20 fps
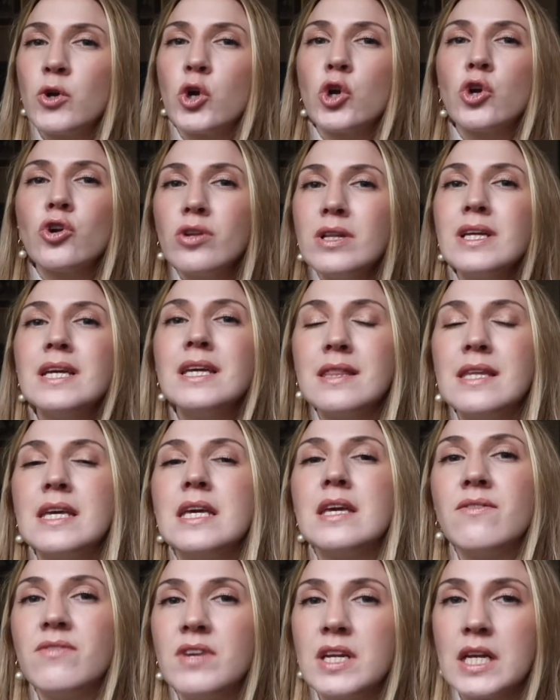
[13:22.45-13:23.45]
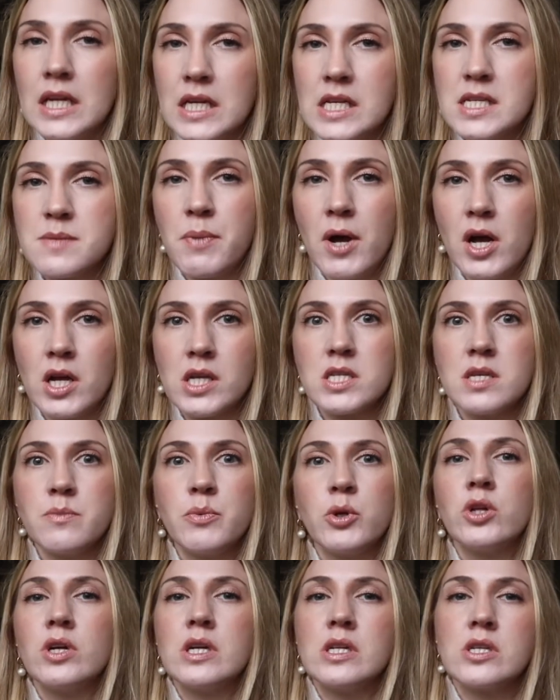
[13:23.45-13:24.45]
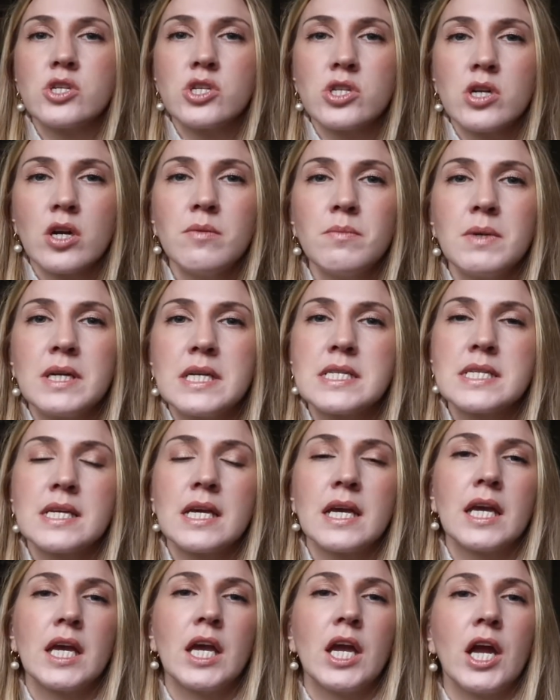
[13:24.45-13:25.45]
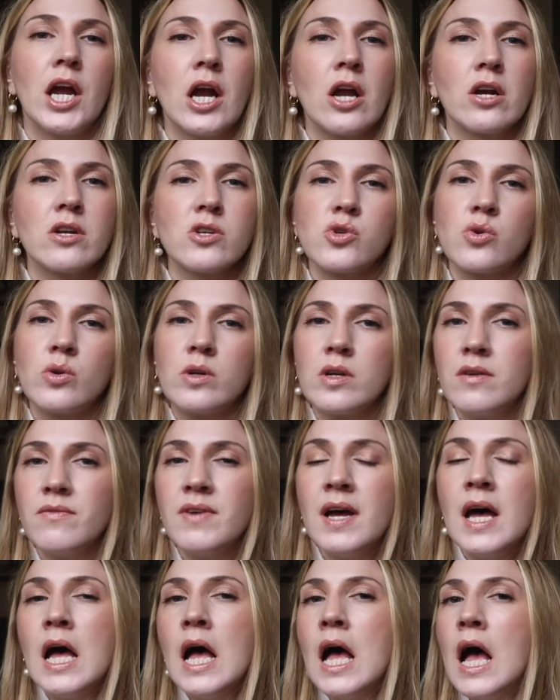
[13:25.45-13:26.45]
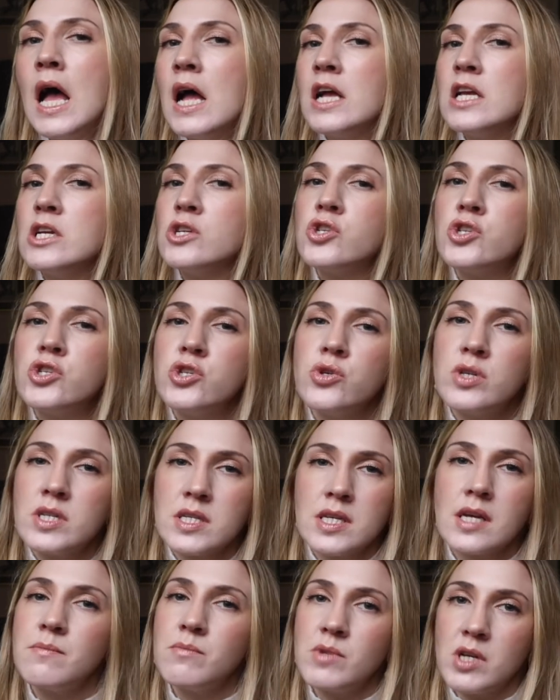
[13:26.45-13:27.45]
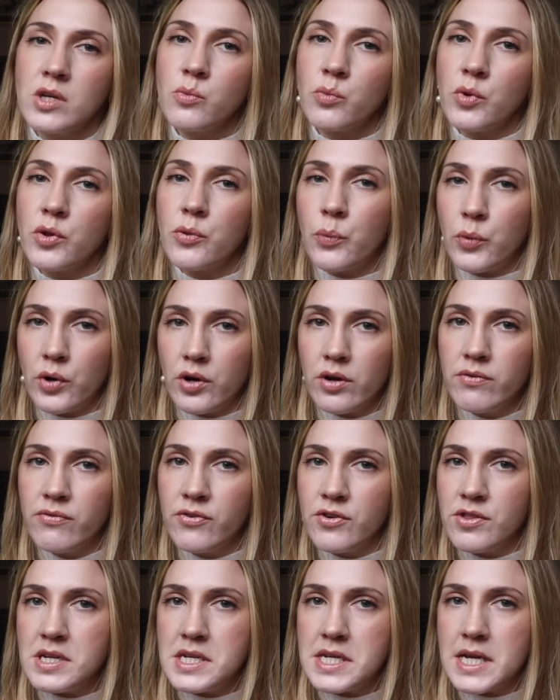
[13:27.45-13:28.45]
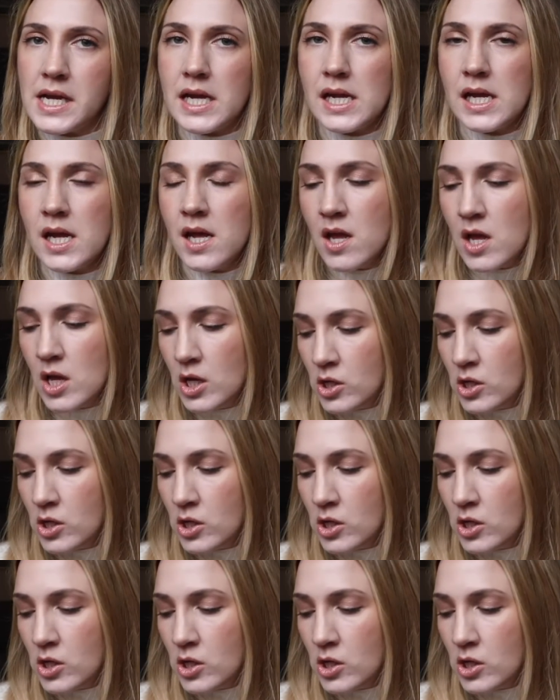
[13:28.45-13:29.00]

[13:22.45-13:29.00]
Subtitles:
early in the evening as possible and start my skincare sort of as soon as I'm done with work for the day.